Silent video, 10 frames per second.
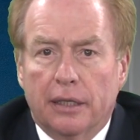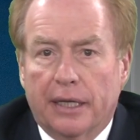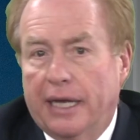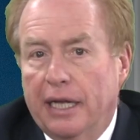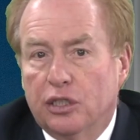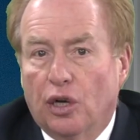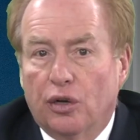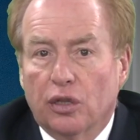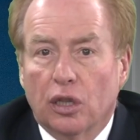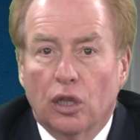The kids
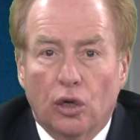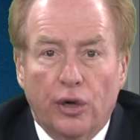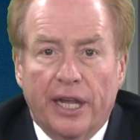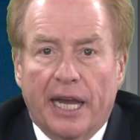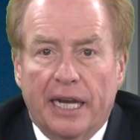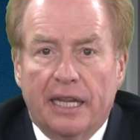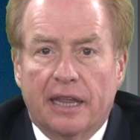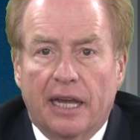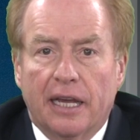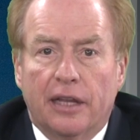aren't learning
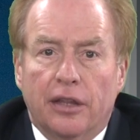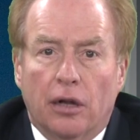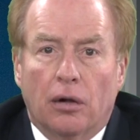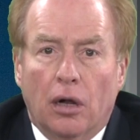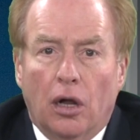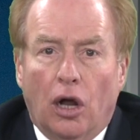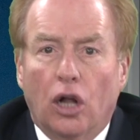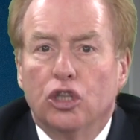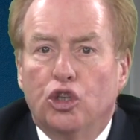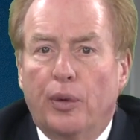anything, and they're
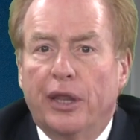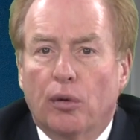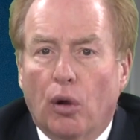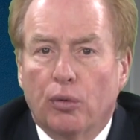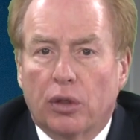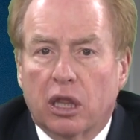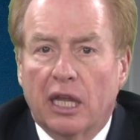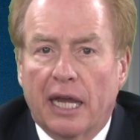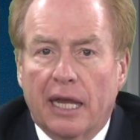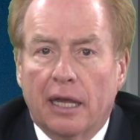all doing their own
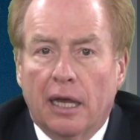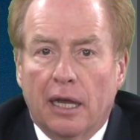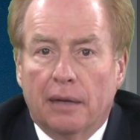thing,